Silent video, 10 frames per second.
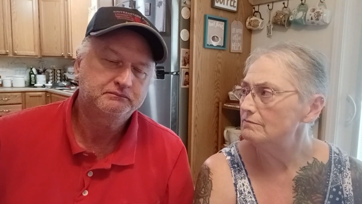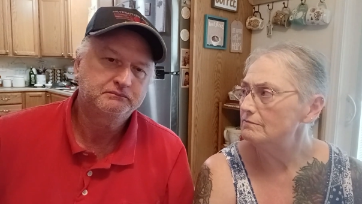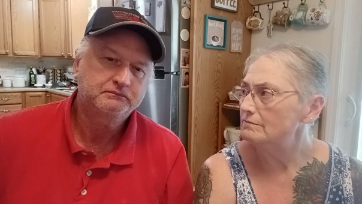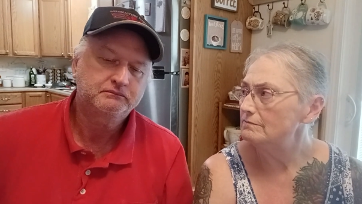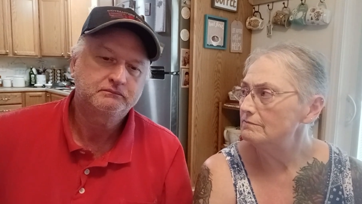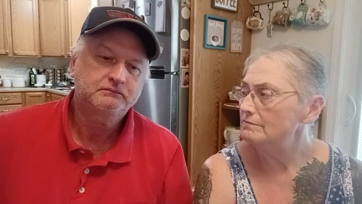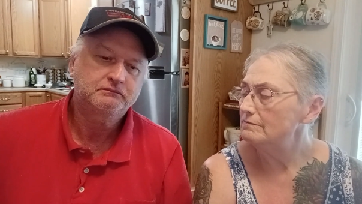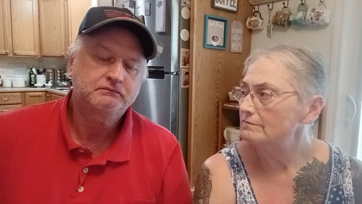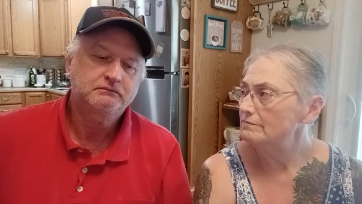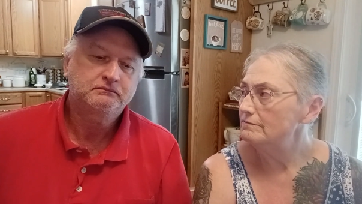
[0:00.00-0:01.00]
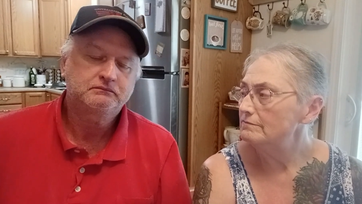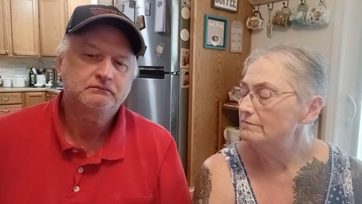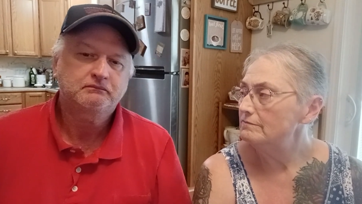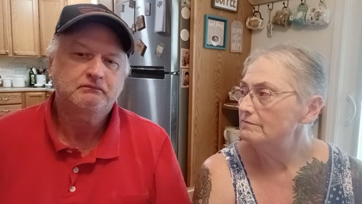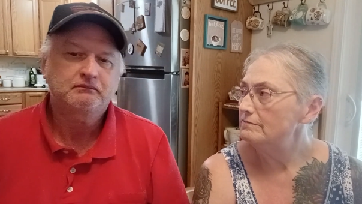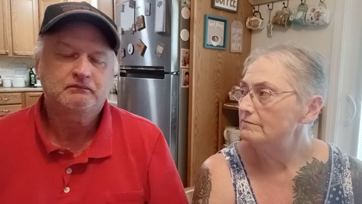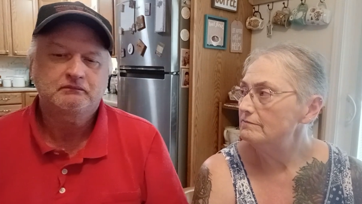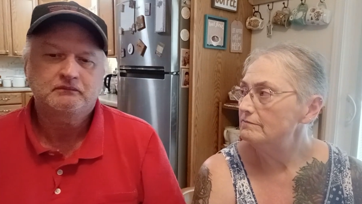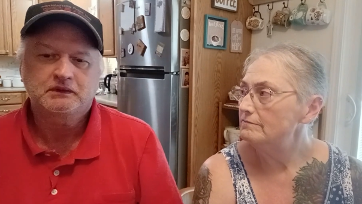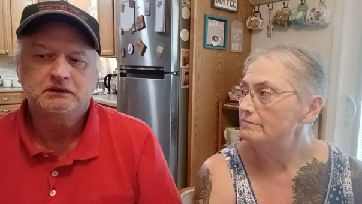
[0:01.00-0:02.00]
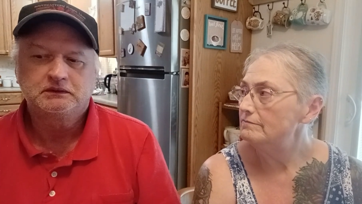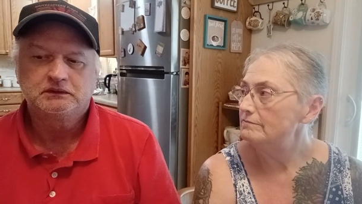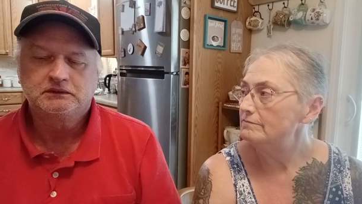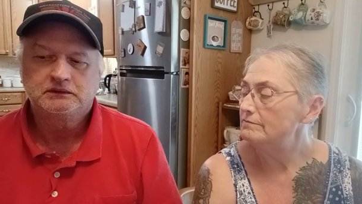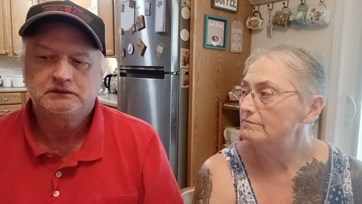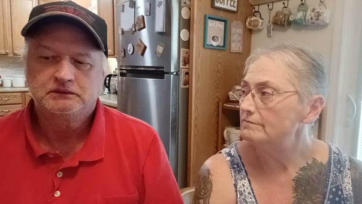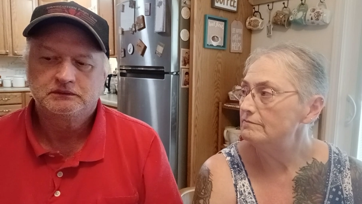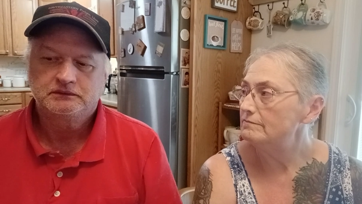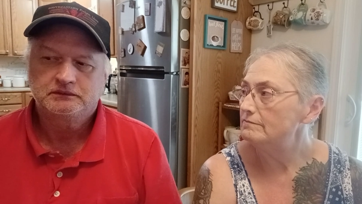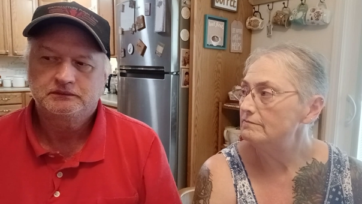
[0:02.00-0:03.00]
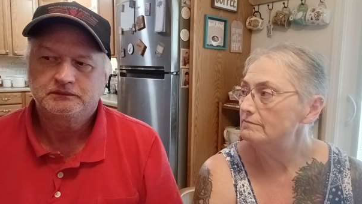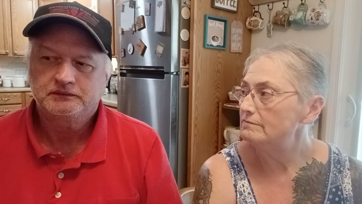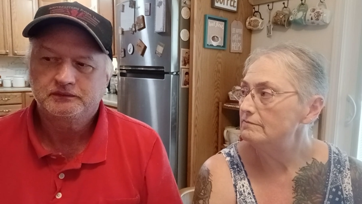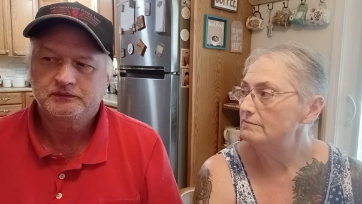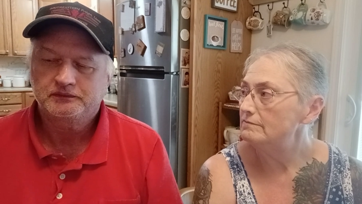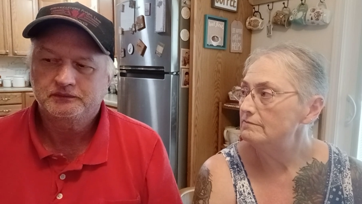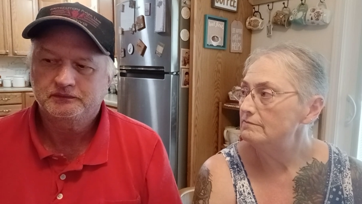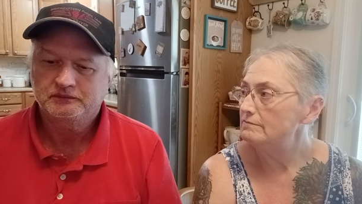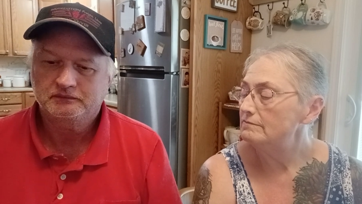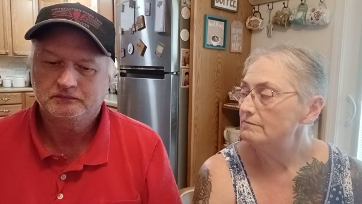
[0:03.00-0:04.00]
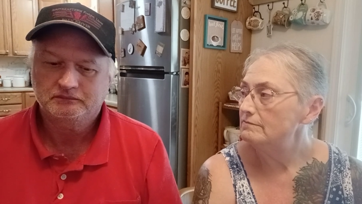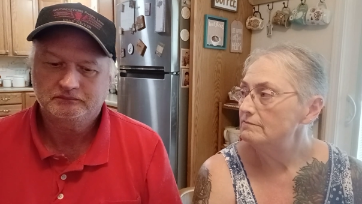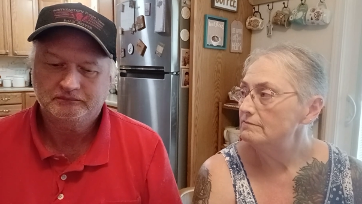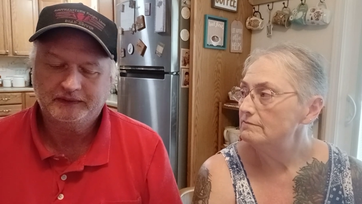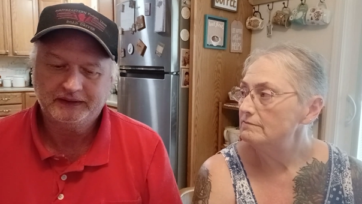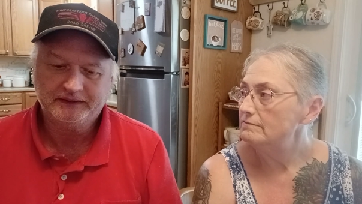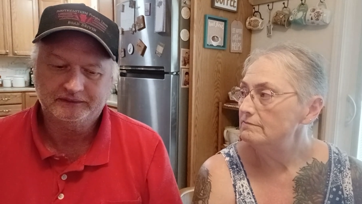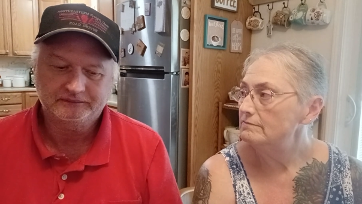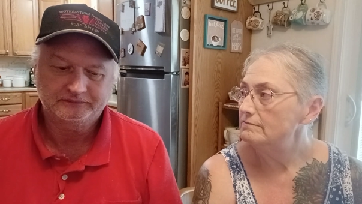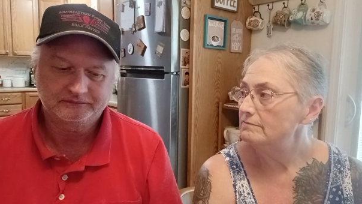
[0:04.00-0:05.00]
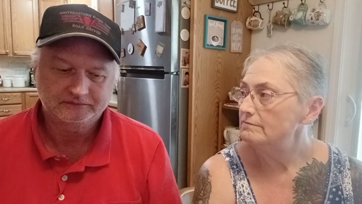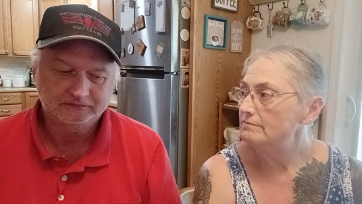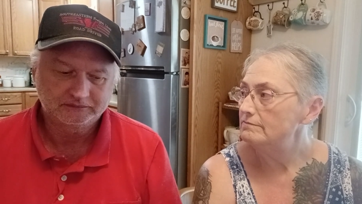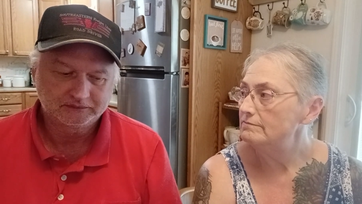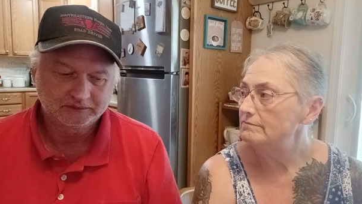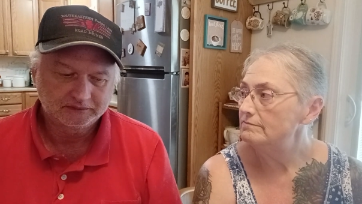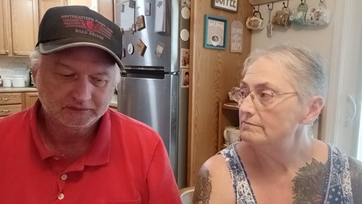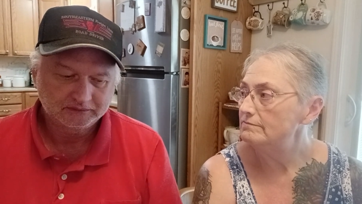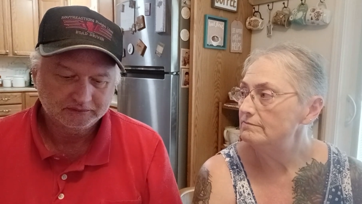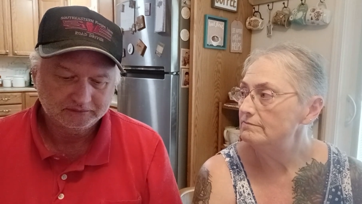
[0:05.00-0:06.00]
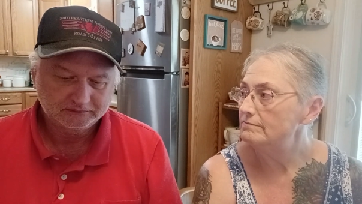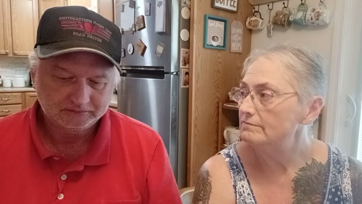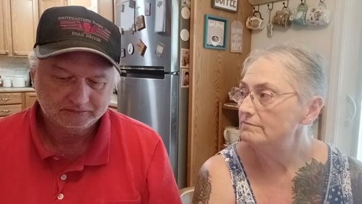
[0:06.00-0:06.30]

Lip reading: Nothing is said.